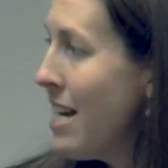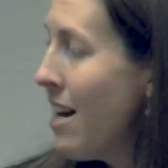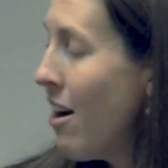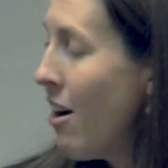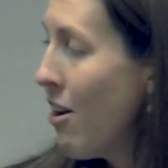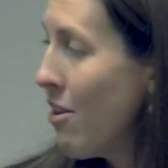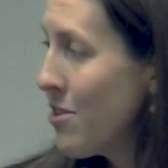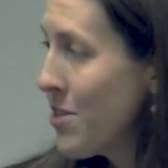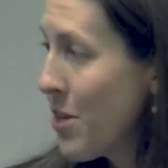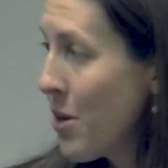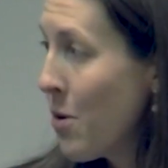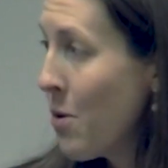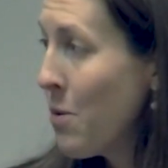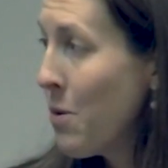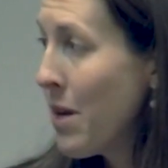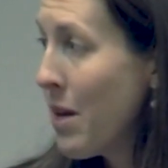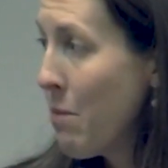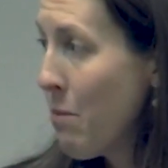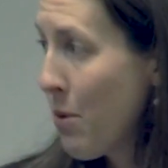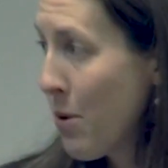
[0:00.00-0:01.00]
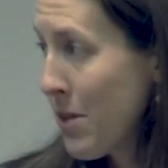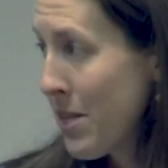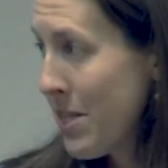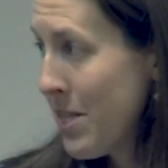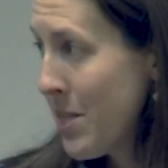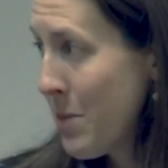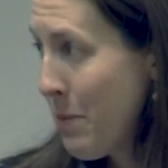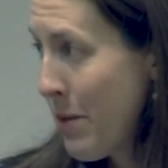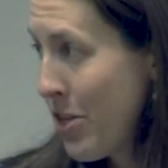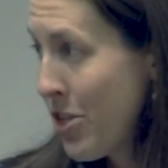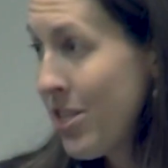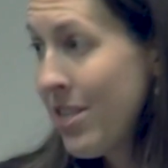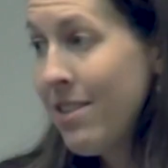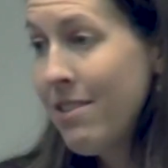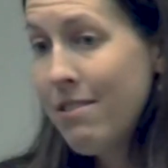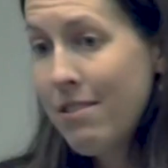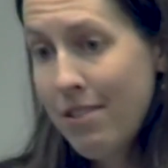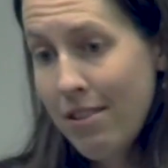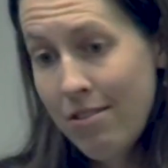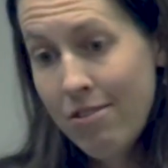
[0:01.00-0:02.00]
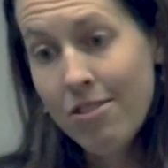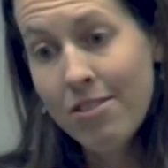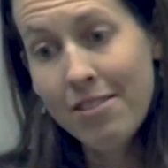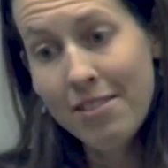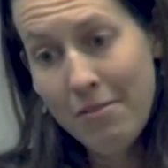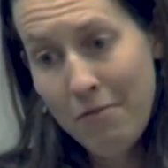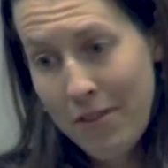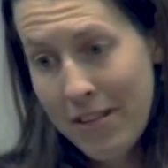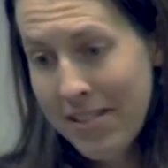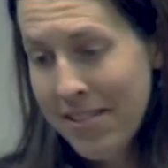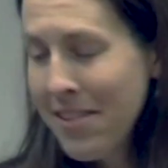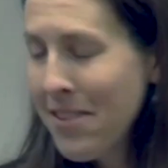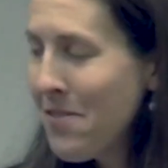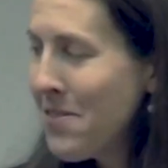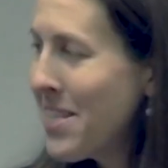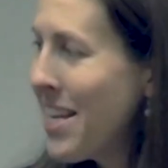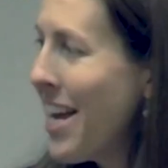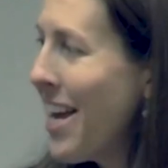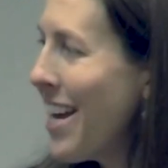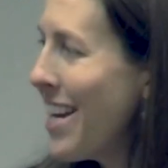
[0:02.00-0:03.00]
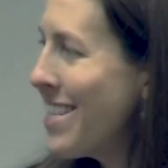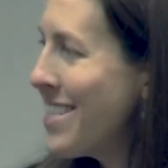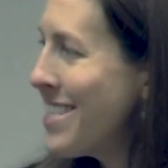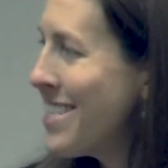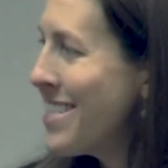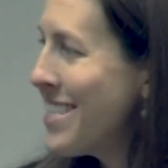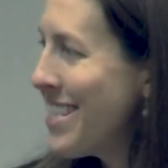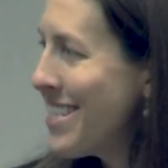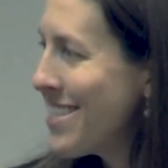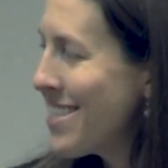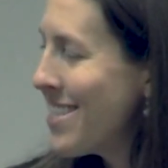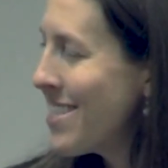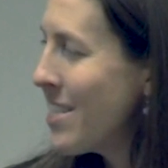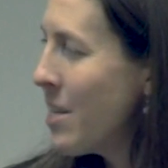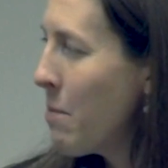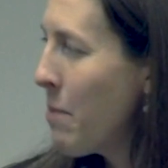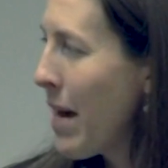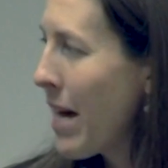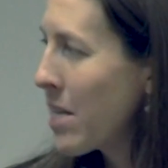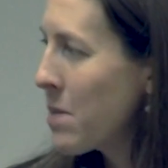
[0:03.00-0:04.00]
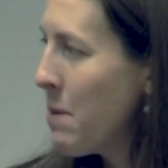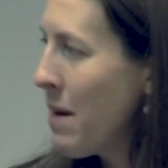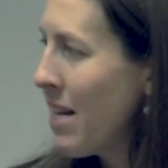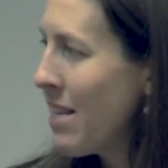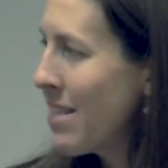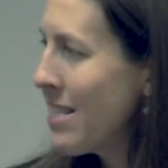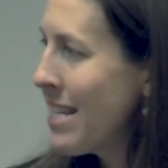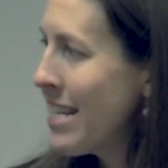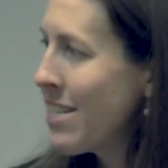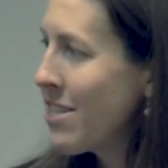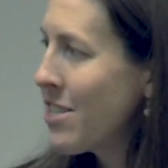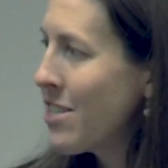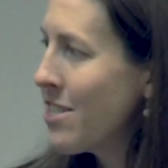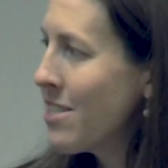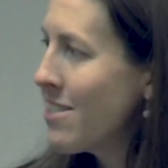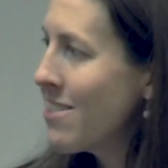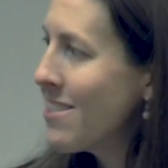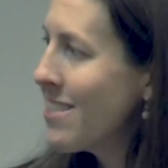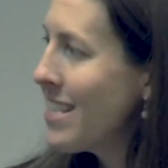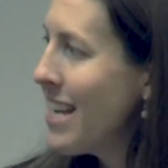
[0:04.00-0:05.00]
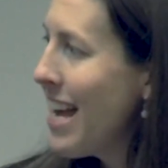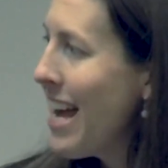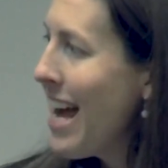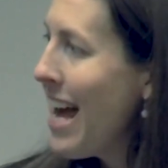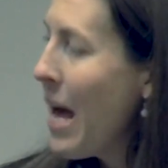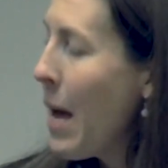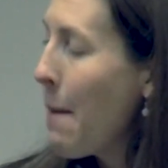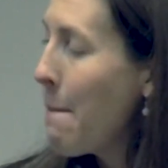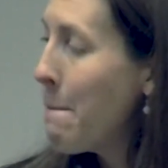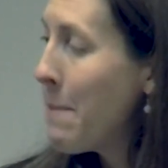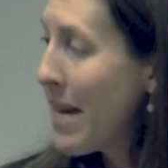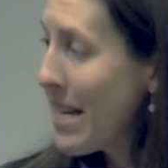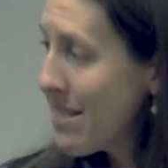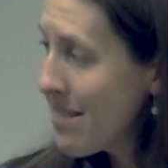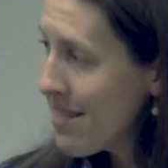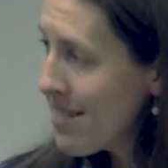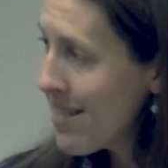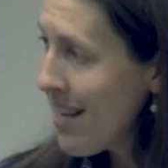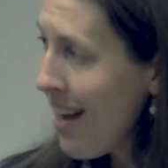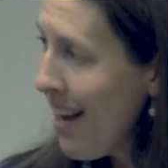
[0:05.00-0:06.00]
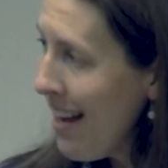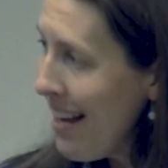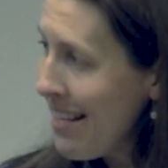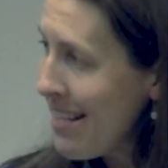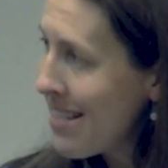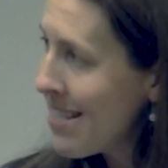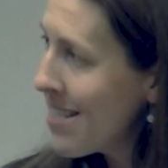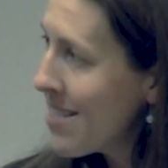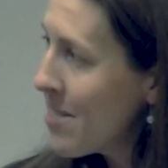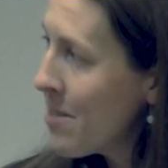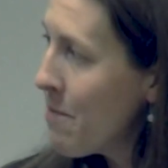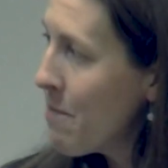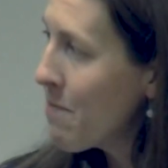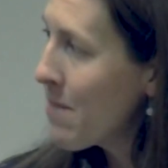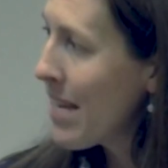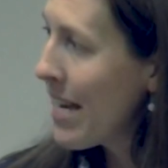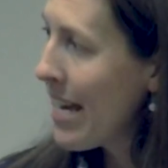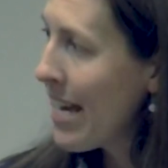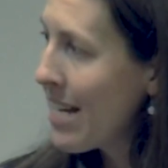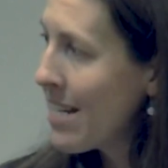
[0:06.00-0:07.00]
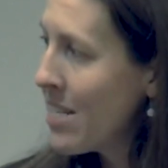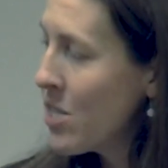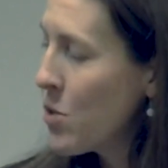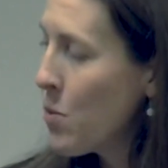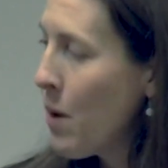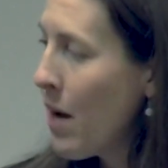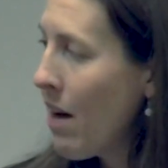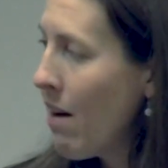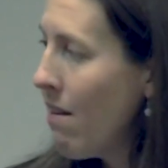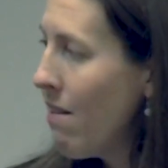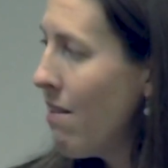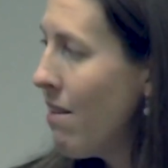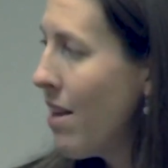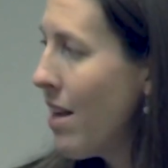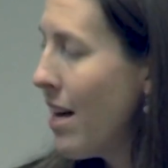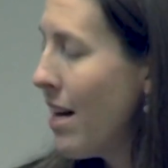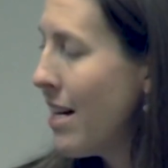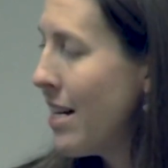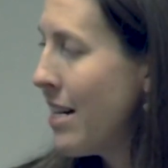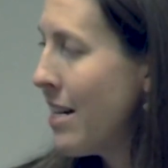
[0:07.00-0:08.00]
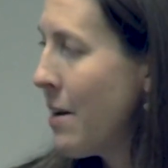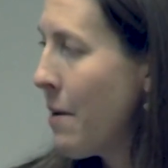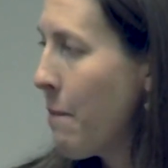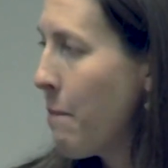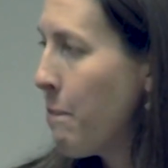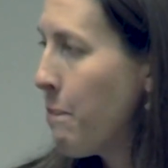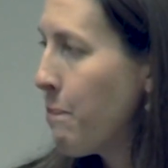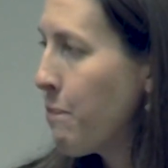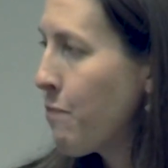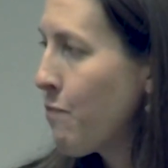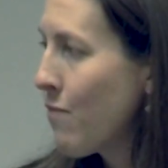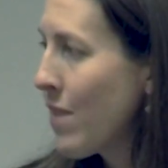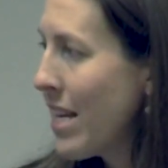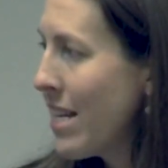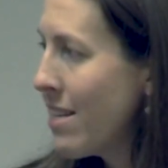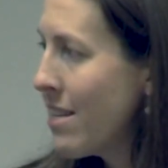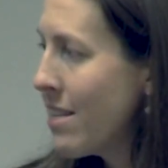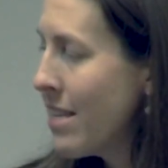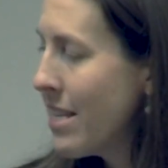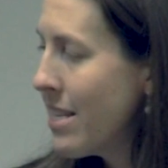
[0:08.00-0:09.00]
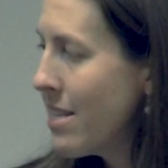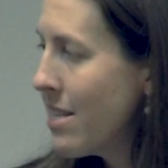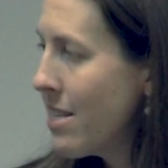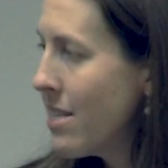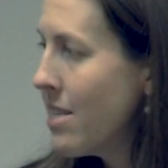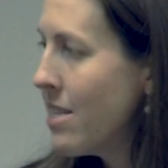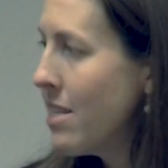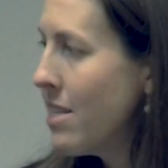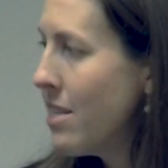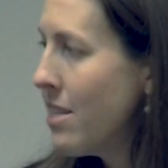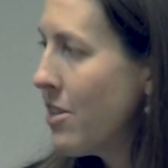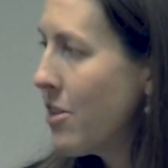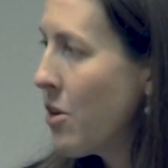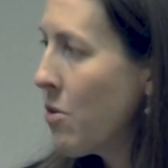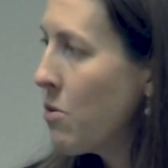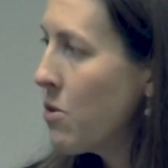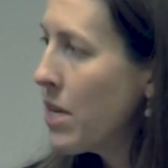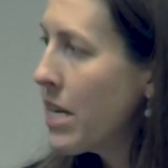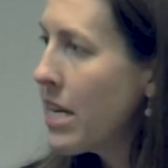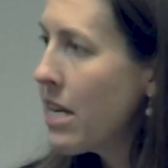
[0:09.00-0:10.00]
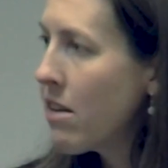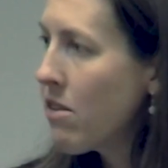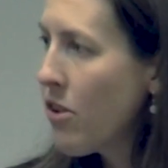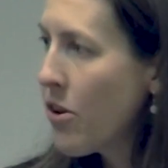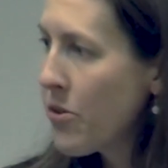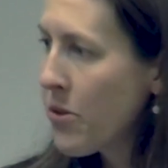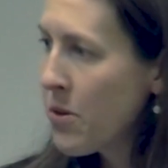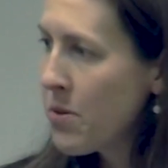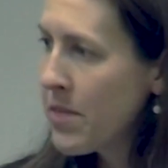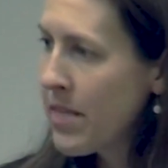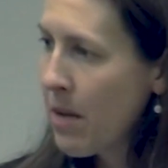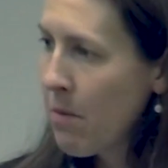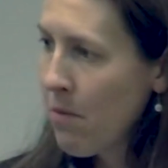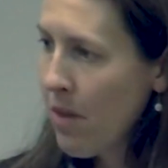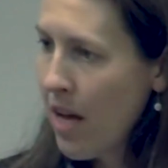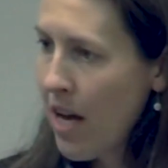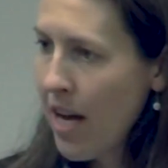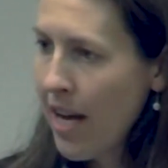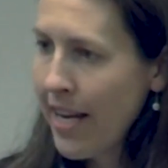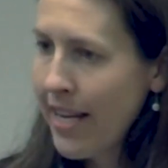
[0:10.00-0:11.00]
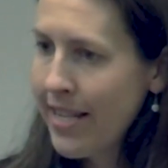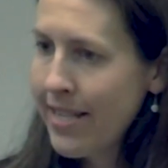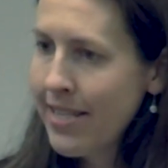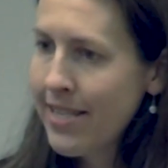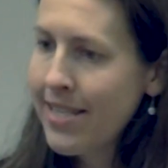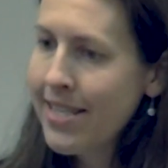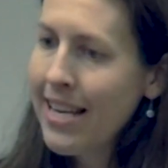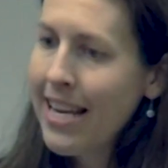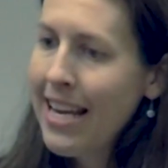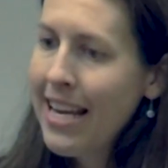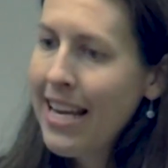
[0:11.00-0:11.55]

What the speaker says: Also, imported species, such as invasives, and diseases impact pollinators. Pesticides can as well. And I think, you know, thinking along those same lines,